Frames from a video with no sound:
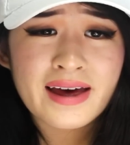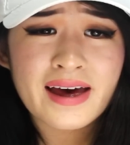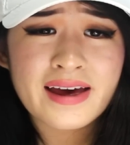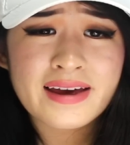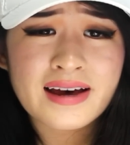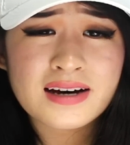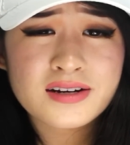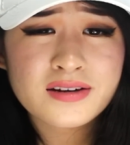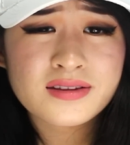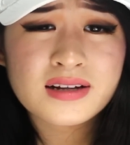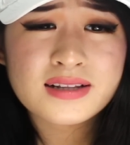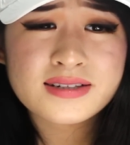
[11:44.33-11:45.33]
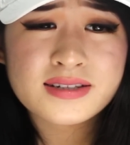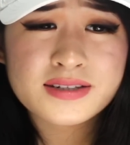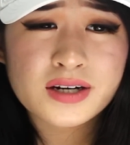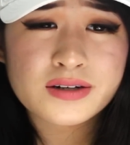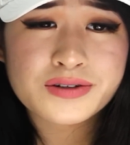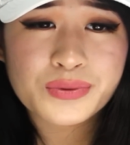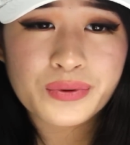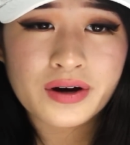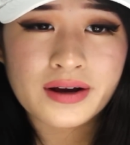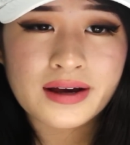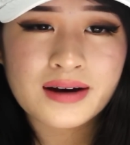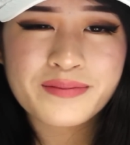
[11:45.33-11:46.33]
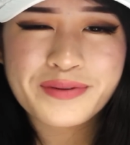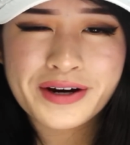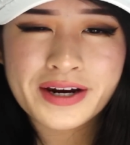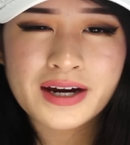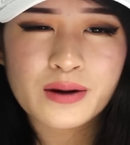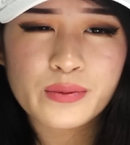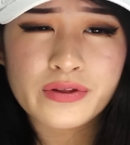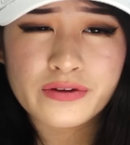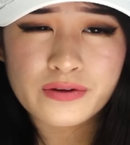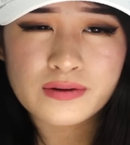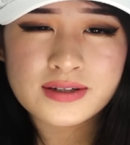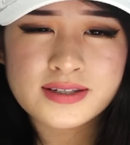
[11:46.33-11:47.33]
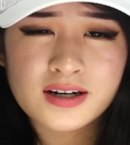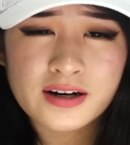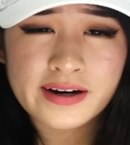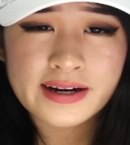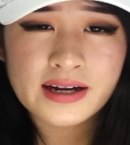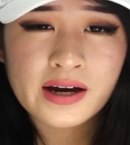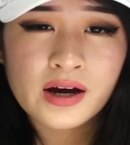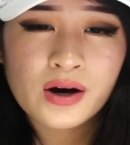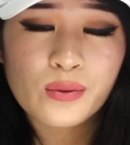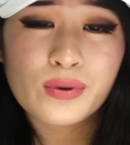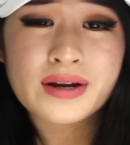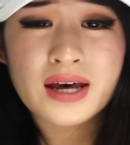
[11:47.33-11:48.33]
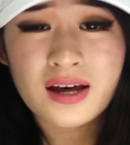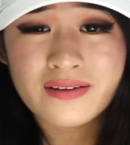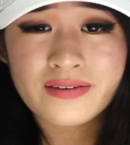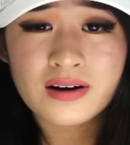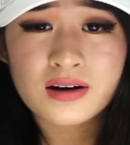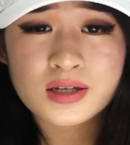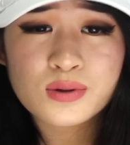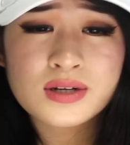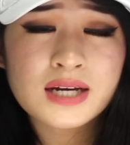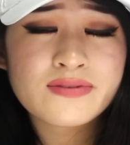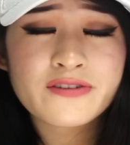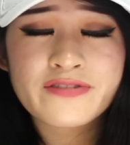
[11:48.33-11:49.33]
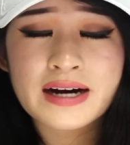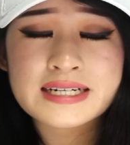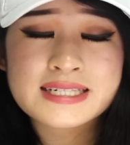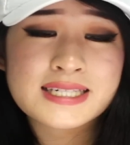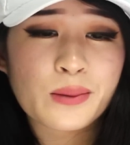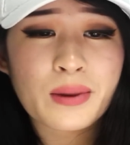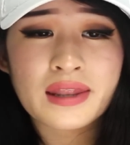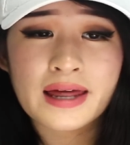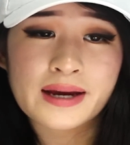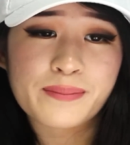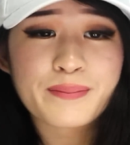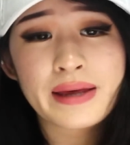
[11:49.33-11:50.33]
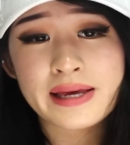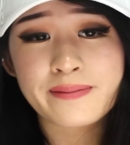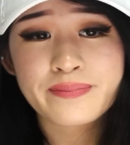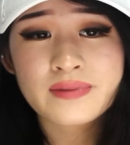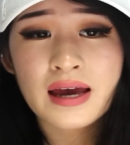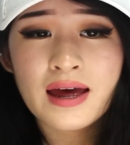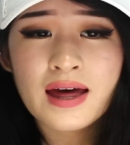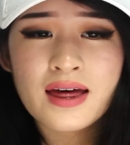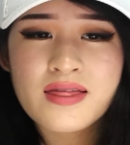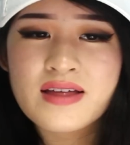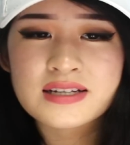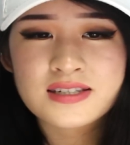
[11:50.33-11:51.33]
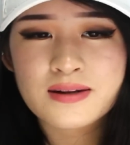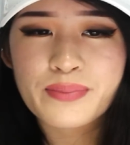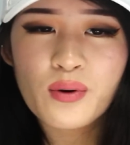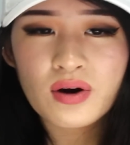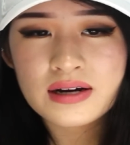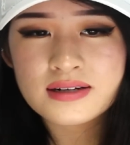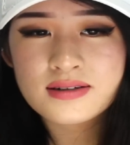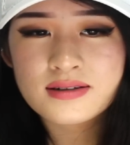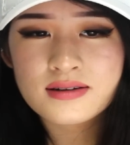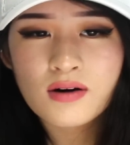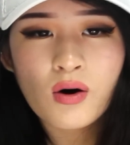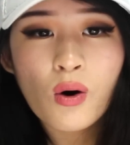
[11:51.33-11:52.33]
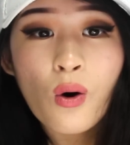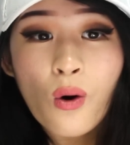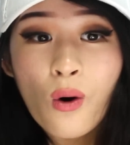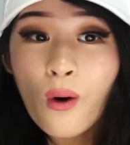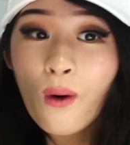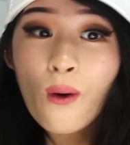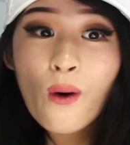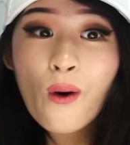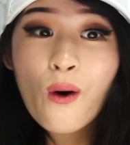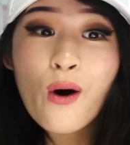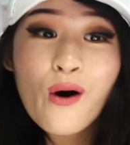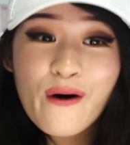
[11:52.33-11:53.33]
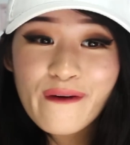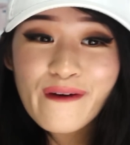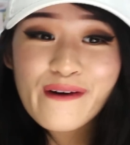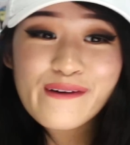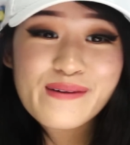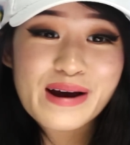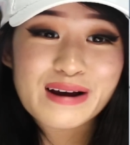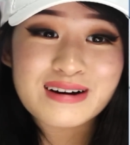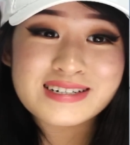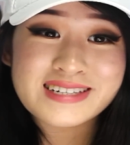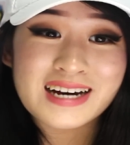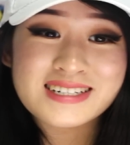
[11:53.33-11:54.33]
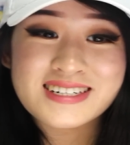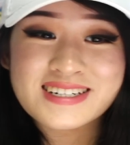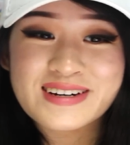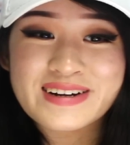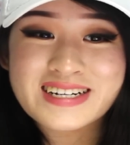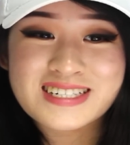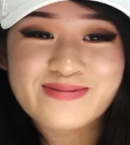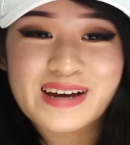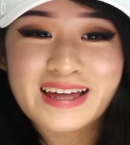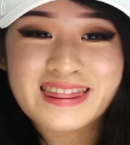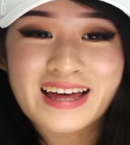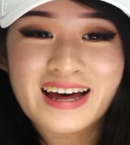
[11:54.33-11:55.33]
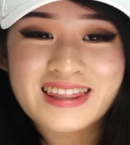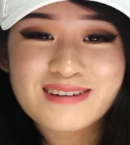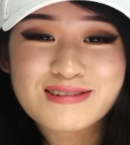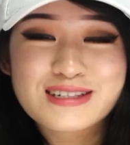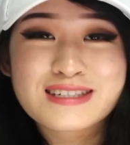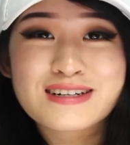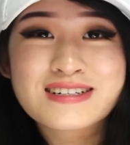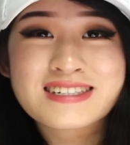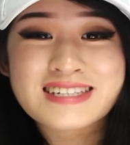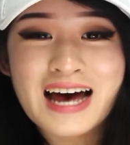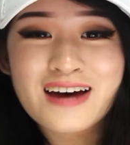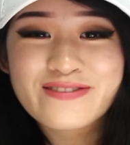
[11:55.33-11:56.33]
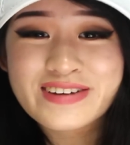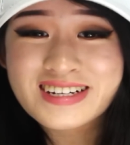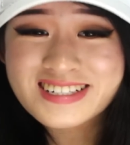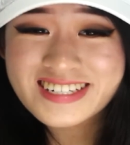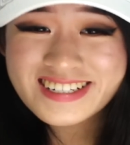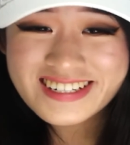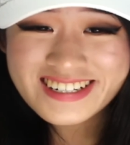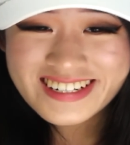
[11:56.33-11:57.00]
Hey, I don't think this is going to work. I'm breaking up with you. Sorry. Whatever. You'll never find someone like me. That's the point. Oh my gosh, I did not expect that. That was so savage.